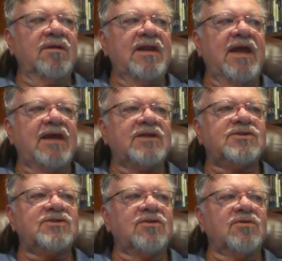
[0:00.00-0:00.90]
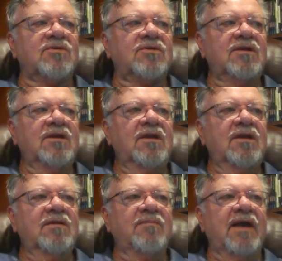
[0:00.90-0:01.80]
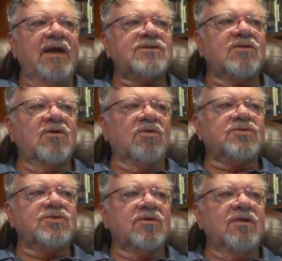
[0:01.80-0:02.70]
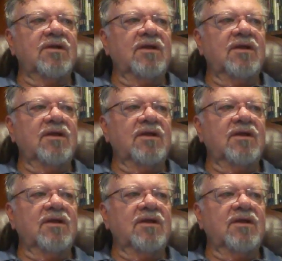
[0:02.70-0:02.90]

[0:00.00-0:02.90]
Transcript: national mass culture,